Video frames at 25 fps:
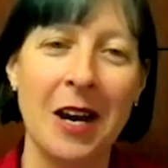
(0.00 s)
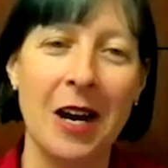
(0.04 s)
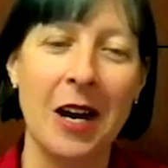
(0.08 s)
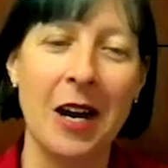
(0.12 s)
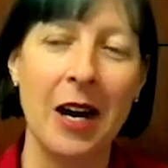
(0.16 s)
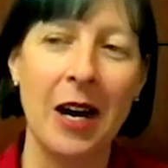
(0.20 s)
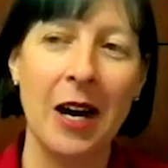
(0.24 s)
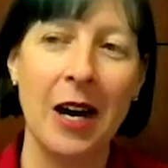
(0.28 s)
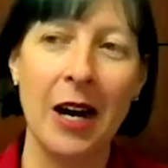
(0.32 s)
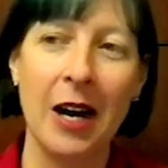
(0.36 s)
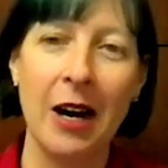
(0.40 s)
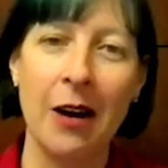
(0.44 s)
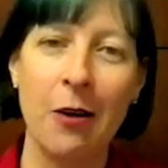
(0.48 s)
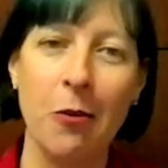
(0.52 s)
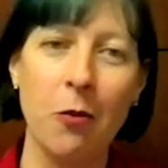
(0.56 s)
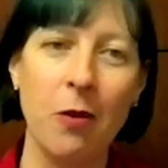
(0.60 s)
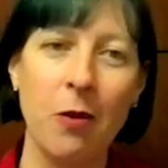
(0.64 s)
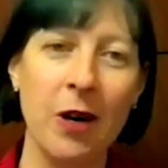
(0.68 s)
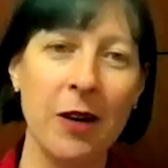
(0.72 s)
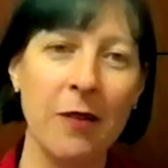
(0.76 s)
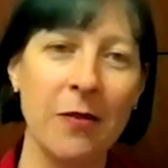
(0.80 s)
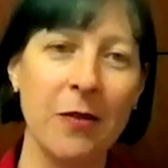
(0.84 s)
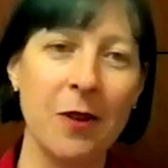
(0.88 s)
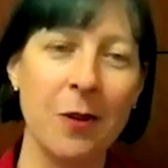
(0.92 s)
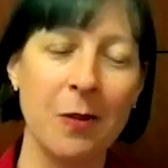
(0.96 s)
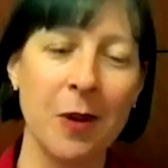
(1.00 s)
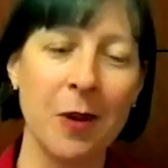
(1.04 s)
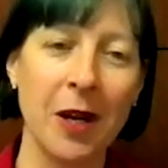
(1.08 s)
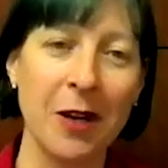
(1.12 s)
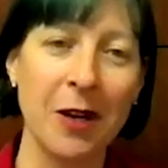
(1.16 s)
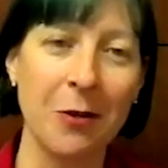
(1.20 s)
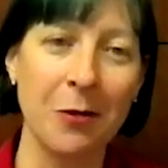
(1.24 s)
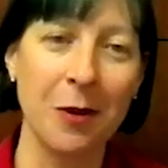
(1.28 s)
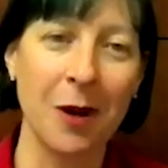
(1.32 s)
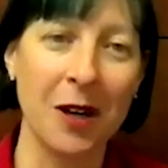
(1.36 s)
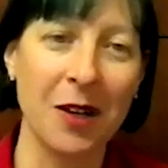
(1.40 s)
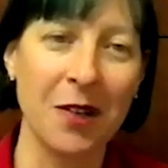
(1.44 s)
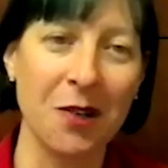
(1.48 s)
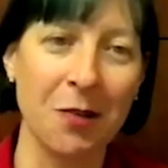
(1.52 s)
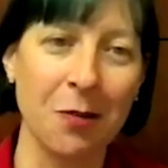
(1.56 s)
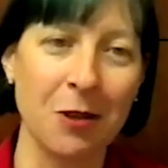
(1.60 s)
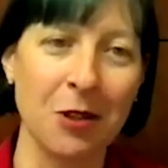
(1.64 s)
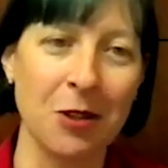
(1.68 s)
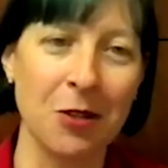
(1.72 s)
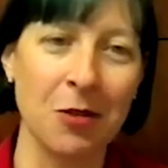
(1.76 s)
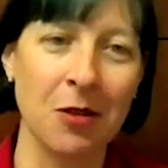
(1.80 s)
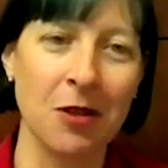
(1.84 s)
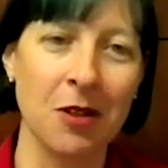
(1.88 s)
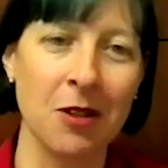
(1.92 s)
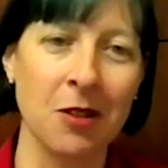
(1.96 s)
One of the main ways we
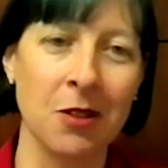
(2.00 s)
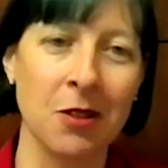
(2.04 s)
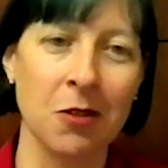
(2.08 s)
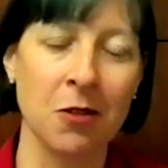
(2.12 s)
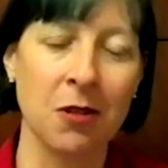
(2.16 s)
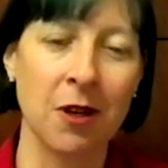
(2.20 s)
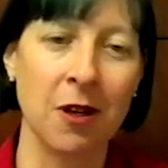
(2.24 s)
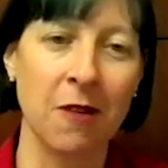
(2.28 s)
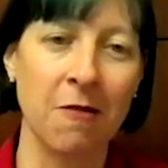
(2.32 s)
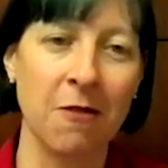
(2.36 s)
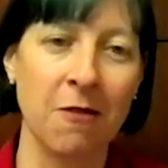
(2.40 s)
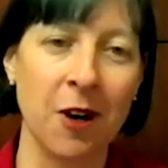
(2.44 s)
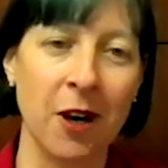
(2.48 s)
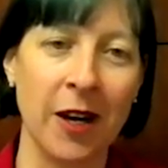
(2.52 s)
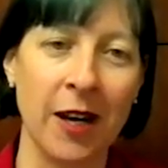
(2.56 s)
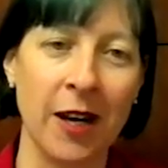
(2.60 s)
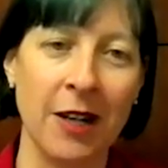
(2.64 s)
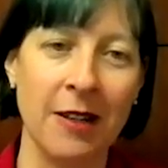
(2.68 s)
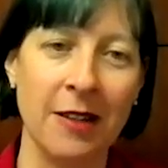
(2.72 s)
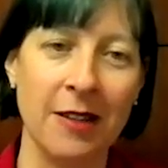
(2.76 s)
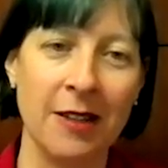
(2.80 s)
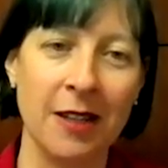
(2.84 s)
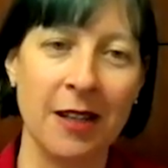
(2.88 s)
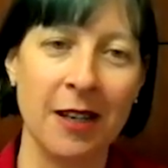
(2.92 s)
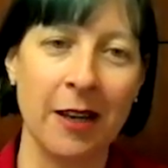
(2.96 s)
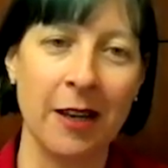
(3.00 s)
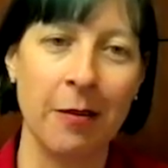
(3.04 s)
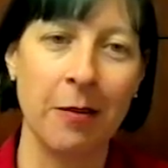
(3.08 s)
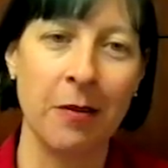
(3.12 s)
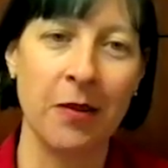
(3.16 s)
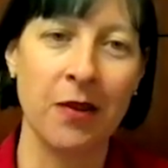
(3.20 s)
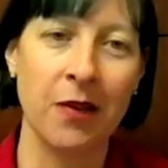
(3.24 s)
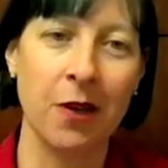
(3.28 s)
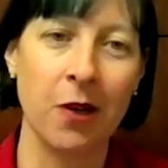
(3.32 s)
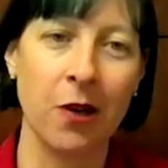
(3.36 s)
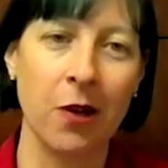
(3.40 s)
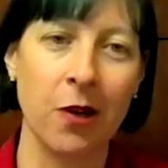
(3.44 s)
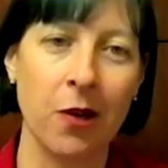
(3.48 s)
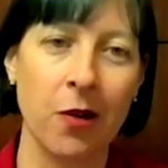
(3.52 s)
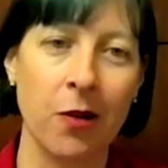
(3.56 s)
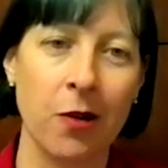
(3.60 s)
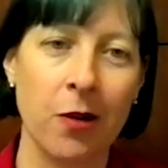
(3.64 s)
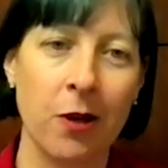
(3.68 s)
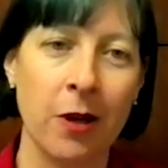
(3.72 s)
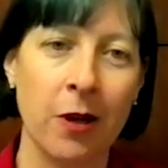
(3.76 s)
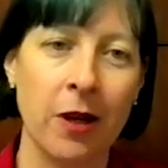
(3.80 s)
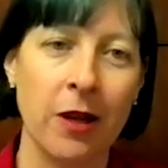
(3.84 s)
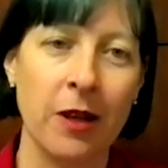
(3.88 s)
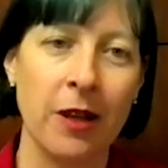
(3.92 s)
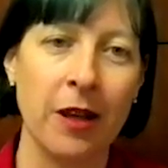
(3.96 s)
do it is through our finance team. So
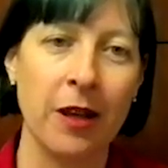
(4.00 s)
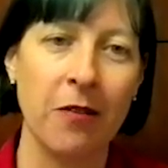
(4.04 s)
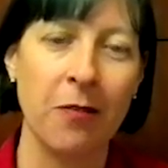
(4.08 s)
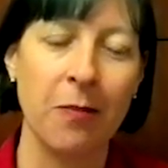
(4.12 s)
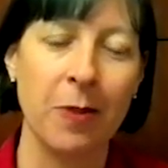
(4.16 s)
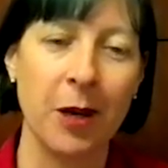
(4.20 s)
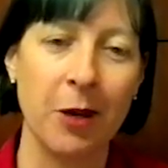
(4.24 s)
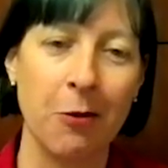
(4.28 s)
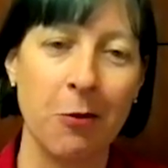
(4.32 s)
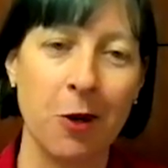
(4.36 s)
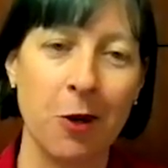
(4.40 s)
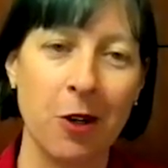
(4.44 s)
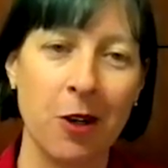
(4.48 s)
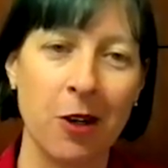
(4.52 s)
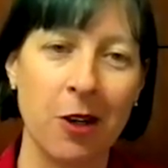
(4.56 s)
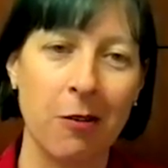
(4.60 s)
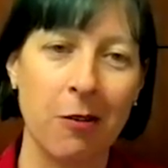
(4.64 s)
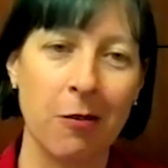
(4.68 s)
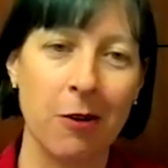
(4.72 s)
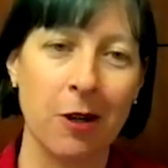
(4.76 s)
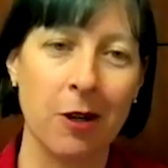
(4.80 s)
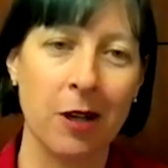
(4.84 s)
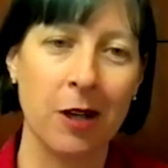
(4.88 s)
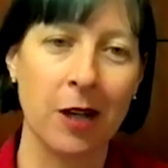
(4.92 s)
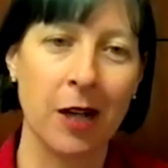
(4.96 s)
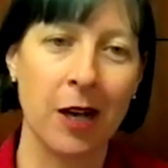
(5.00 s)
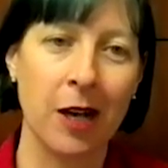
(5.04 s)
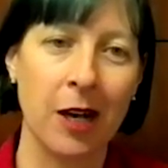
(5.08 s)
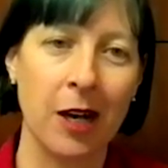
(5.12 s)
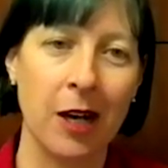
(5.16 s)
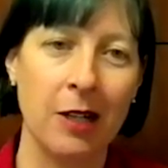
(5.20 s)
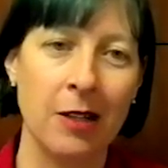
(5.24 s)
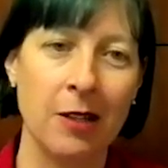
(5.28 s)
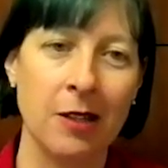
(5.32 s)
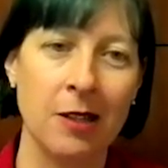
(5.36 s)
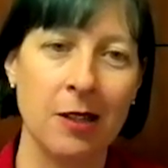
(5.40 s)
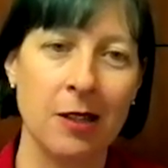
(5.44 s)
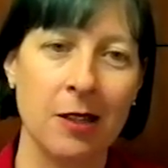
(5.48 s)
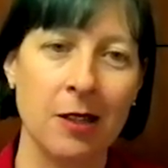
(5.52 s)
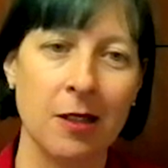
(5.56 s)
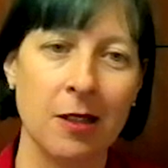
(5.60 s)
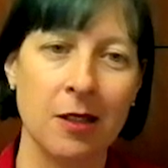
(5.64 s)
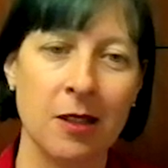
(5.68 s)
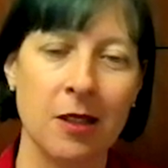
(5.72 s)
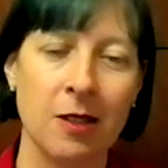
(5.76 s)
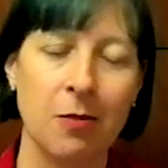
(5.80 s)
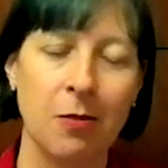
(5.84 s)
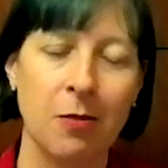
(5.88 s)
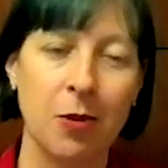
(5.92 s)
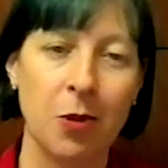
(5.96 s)
they've been working really hard to
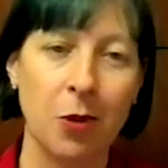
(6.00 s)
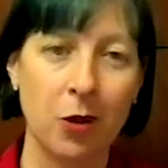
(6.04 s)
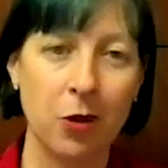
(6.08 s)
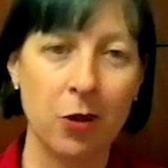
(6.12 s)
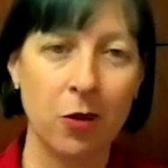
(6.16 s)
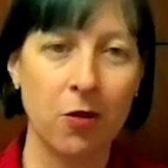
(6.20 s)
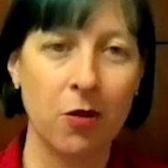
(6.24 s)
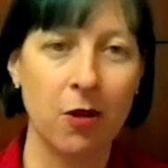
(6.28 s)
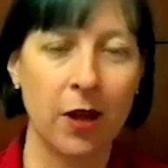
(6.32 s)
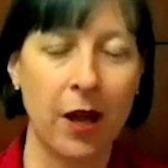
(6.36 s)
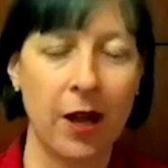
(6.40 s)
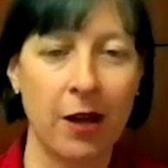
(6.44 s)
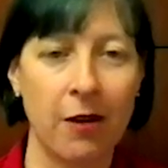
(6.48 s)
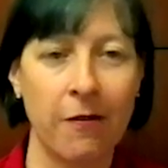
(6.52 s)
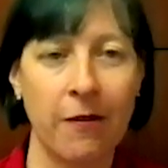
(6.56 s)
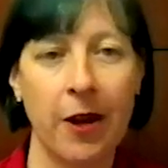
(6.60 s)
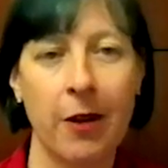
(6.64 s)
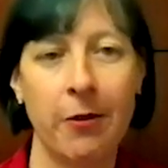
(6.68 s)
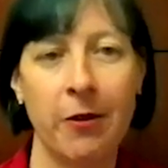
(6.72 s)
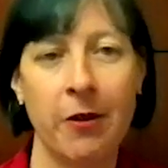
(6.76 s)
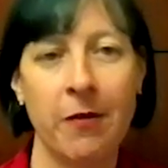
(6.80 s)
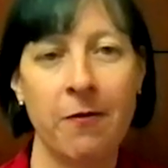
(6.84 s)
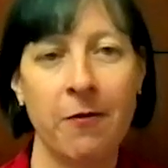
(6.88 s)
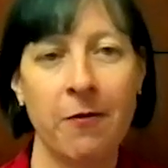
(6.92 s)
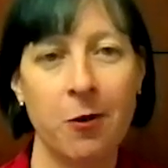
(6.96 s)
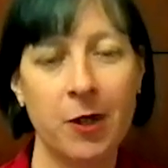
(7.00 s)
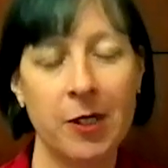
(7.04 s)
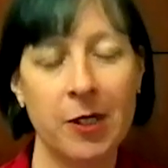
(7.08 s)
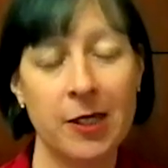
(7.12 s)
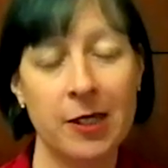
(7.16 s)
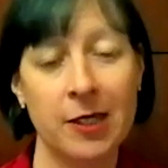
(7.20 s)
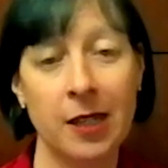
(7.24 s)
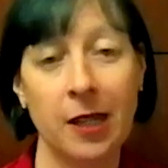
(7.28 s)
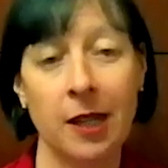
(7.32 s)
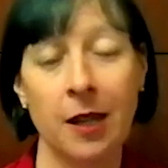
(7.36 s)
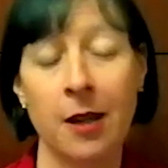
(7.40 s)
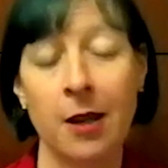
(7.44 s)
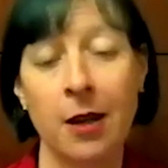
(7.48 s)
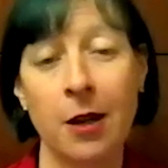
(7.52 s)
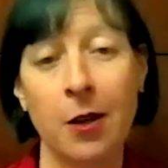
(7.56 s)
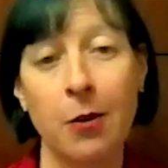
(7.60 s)
pull it all out of our invoicing.